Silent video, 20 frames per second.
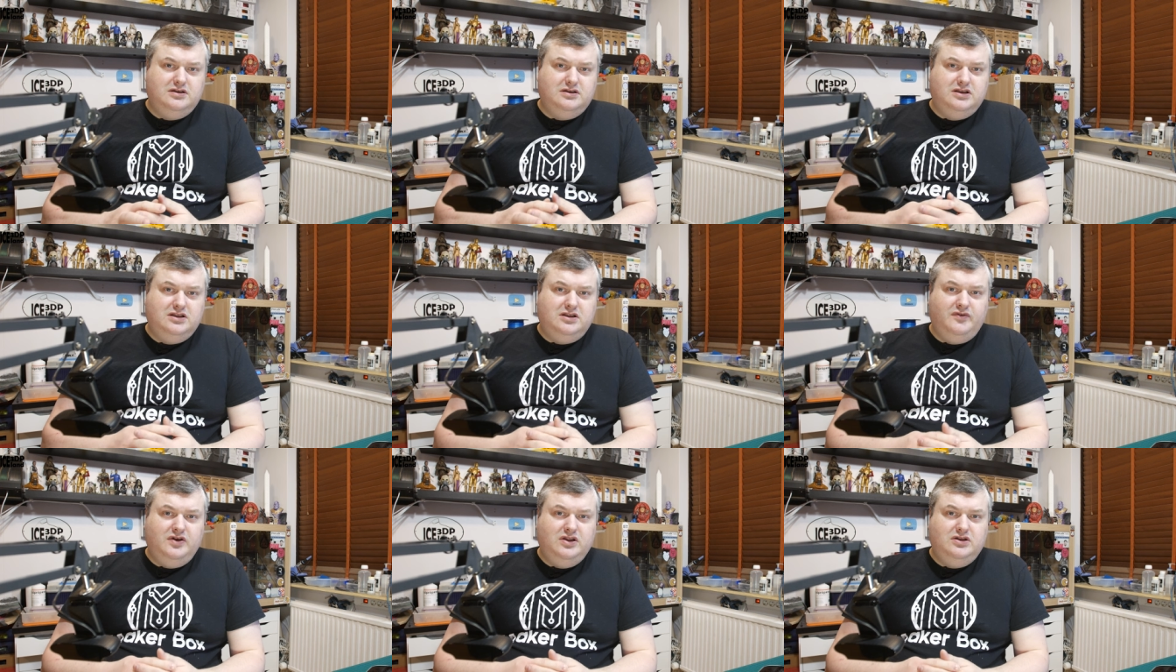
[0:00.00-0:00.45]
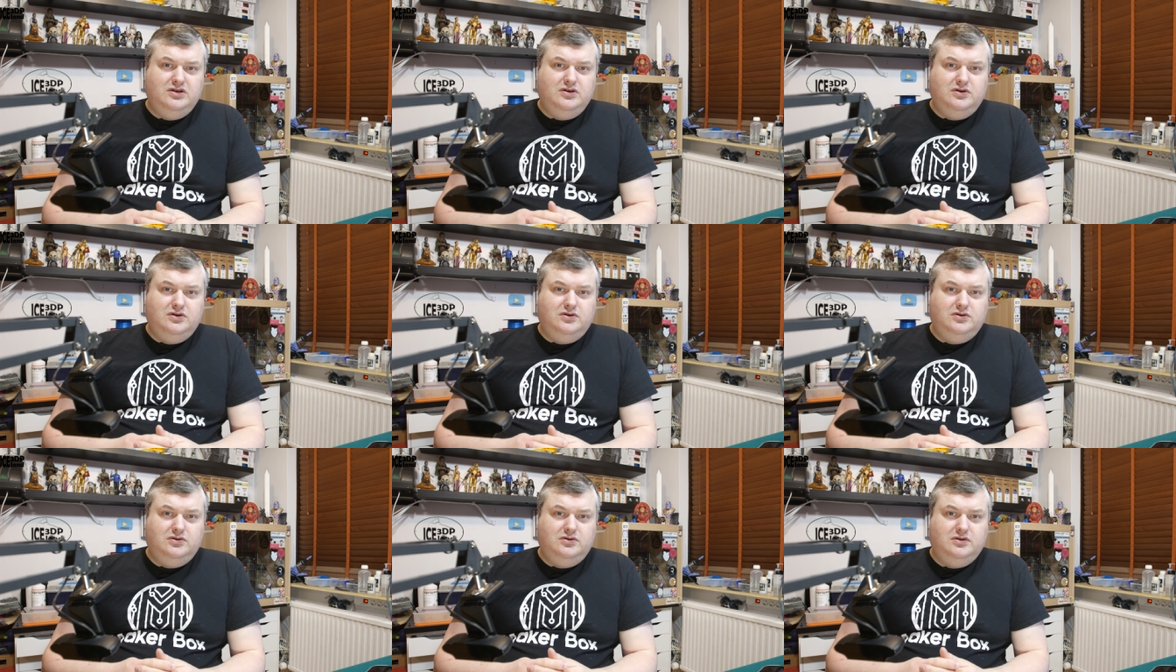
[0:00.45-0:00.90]
did a
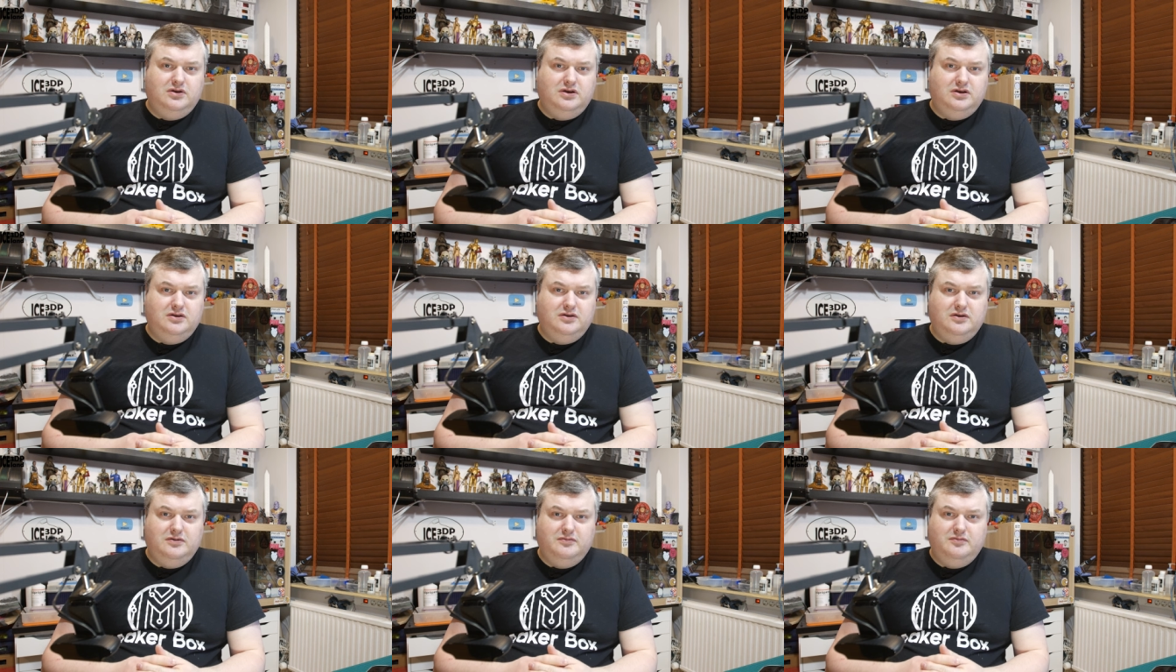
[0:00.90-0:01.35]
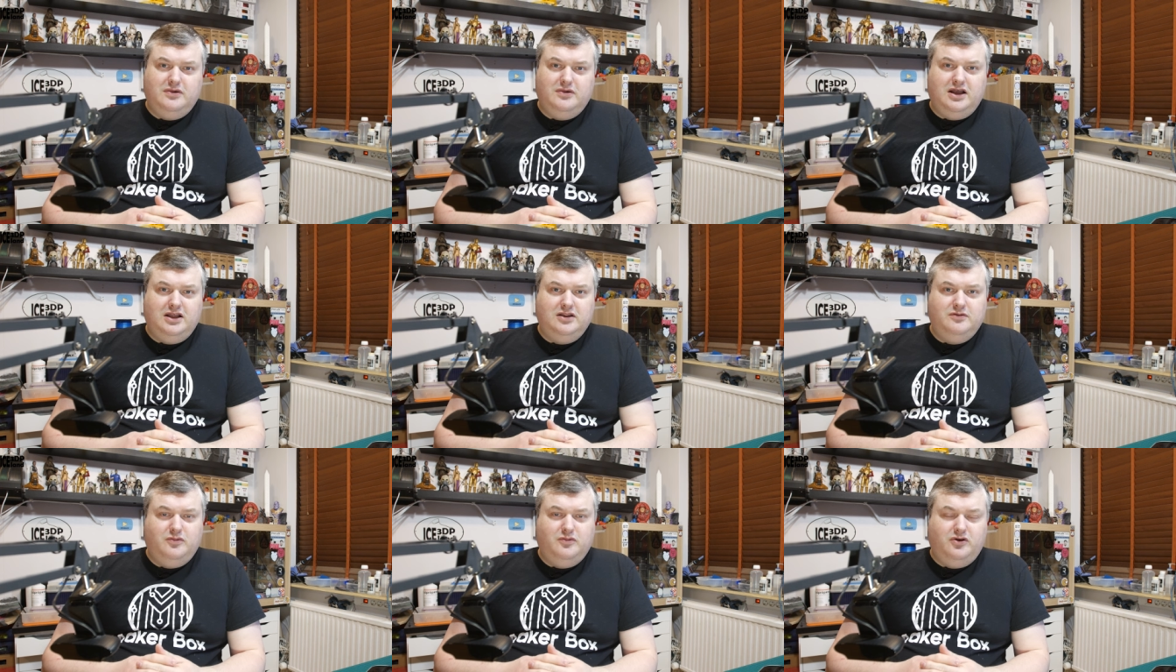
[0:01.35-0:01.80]
video and
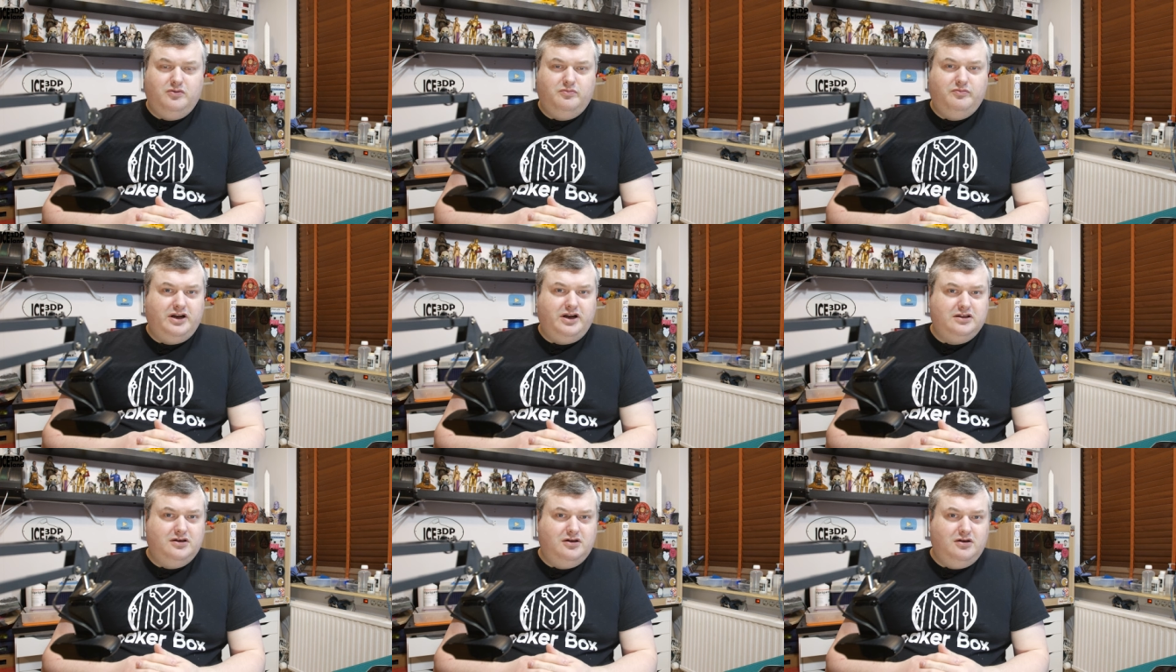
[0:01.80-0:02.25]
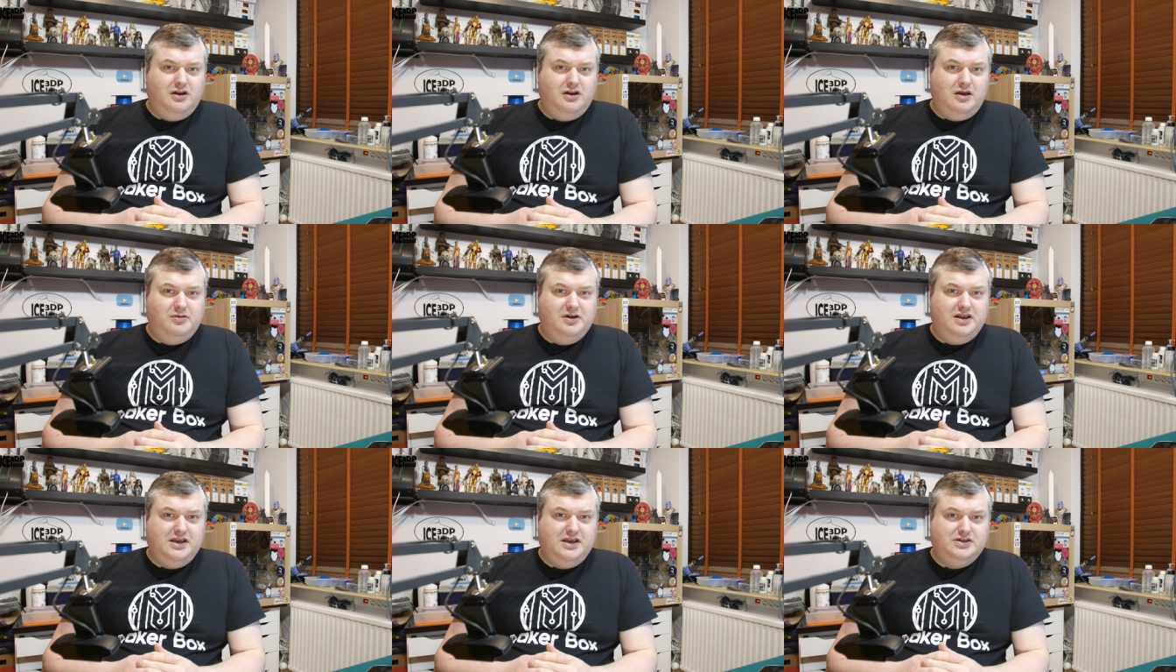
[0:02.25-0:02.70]
had more practical
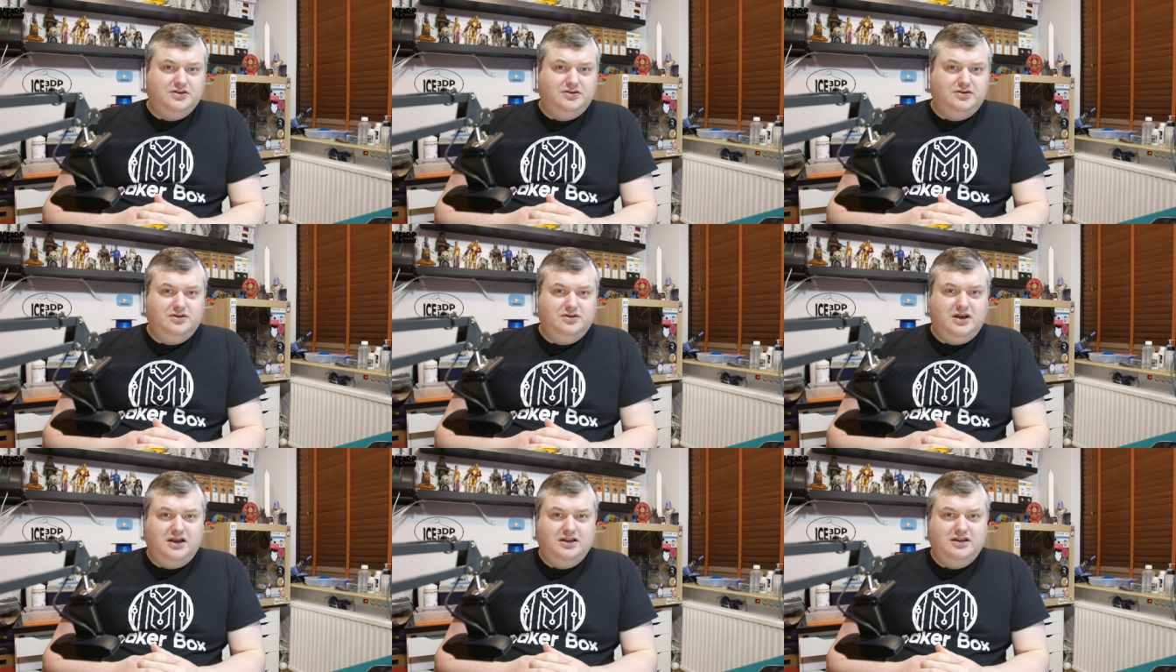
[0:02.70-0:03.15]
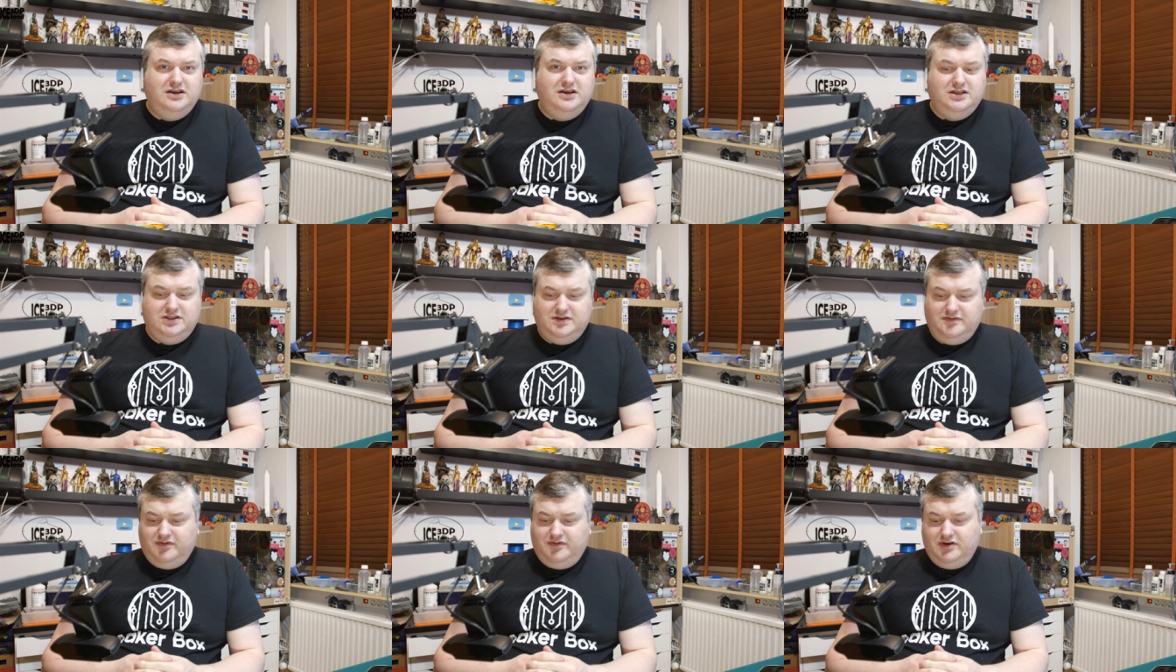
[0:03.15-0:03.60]
application
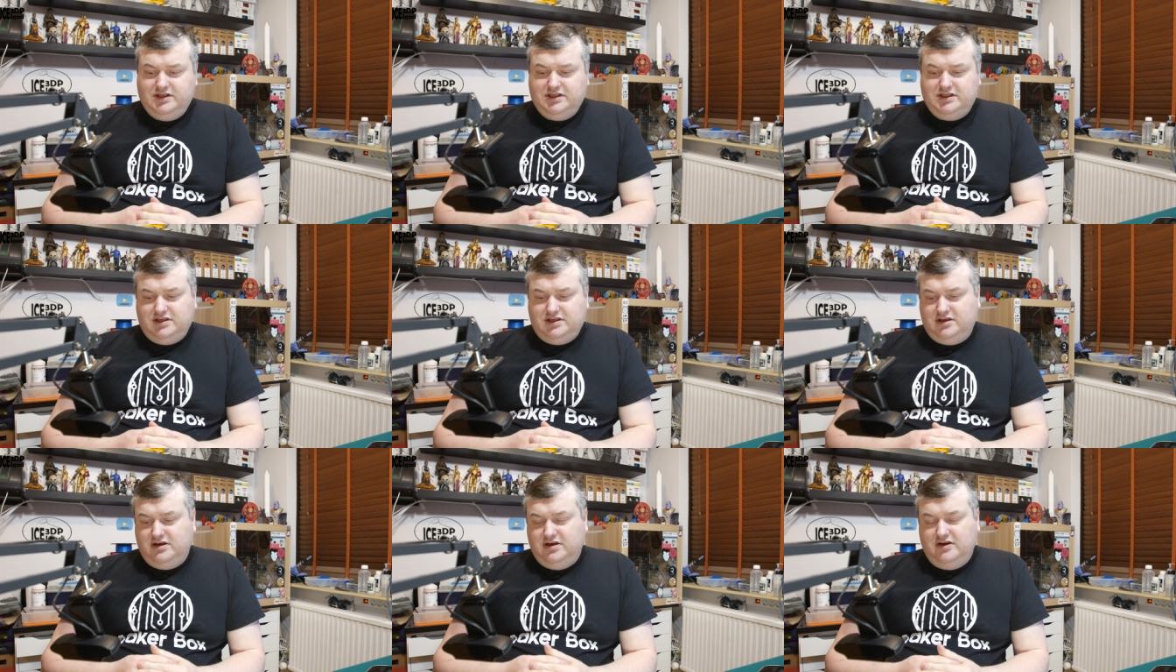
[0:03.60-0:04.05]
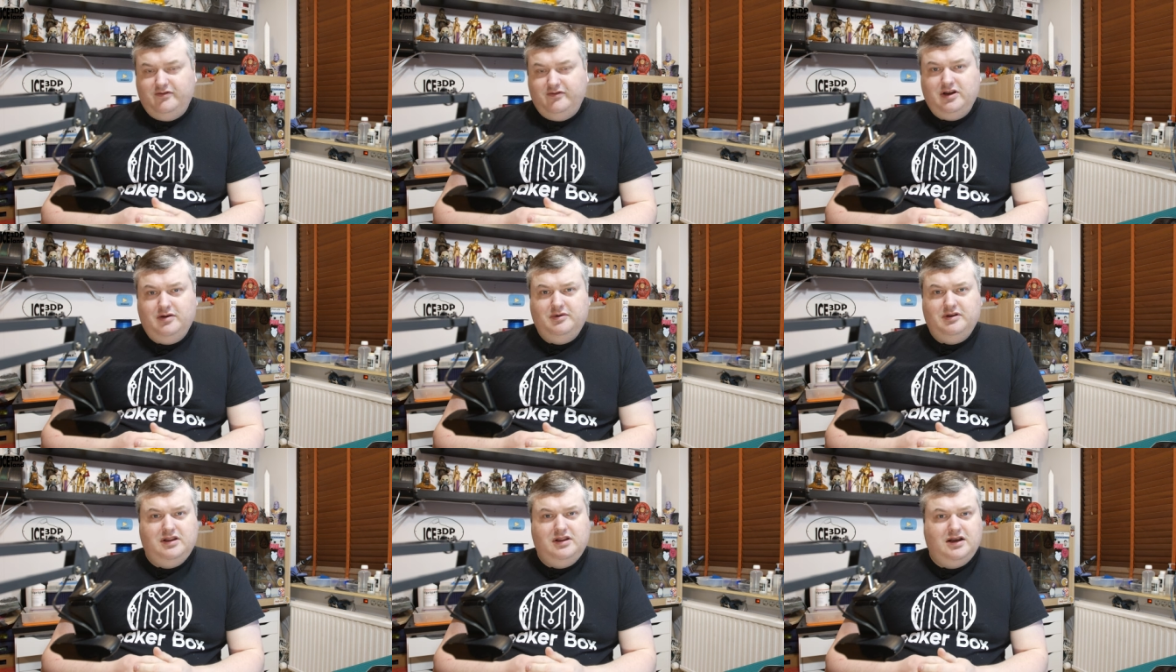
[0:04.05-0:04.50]
ideas for this filament,